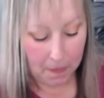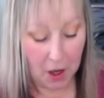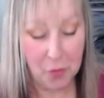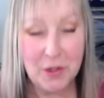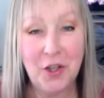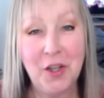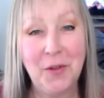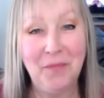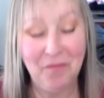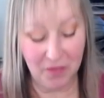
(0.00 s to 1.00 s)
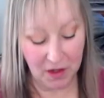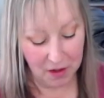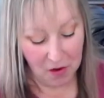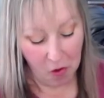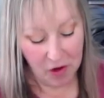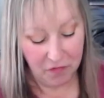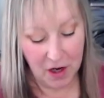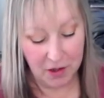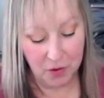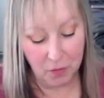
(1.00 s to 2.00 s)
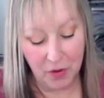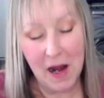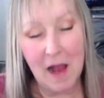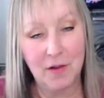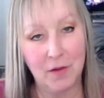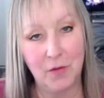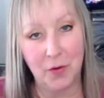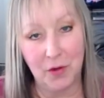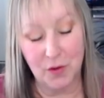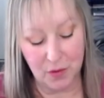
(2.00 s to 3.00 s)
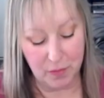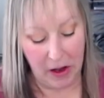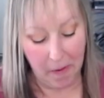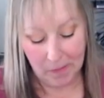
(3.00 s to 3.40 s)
I wonder if they had to have known this was me.